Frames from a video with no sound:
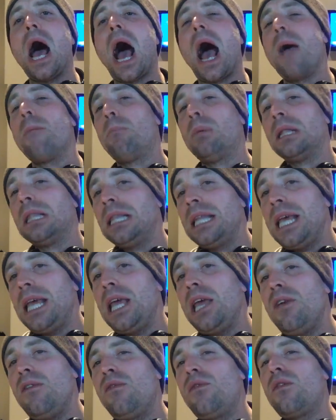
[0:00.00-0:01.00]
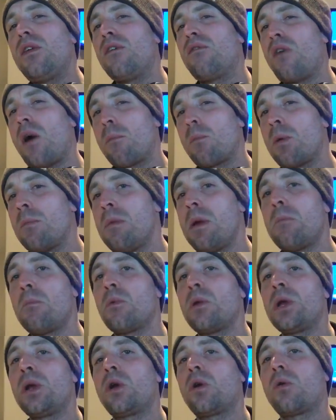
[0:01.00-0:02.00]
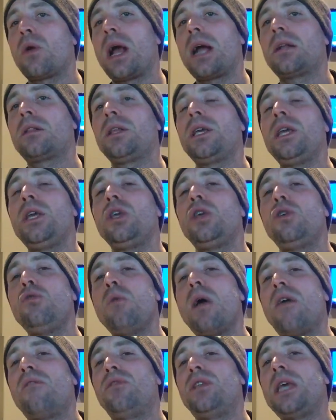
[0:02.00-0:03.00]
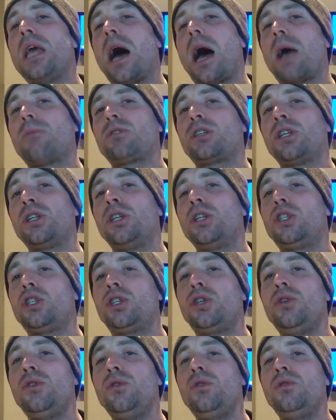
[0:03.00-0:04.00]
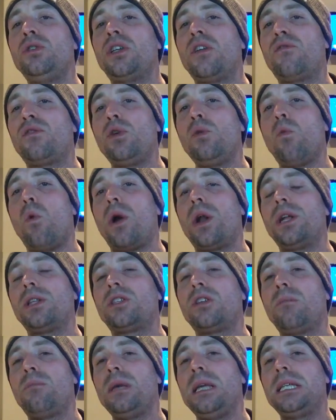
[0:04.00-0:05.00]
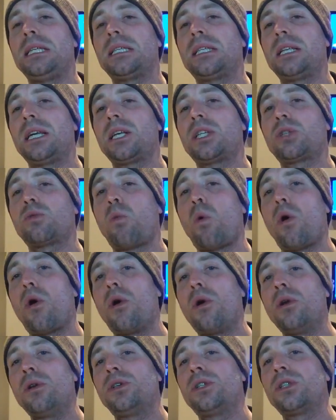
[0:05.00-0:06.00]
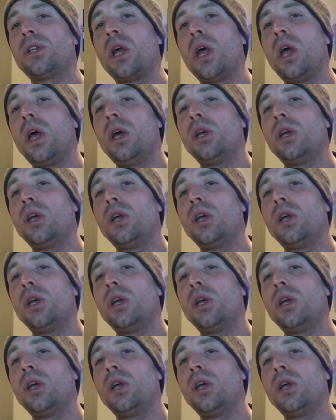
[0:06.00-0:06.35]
I believe, if I'm remembering correctly, you have the option to choose if you want it to be 6 words,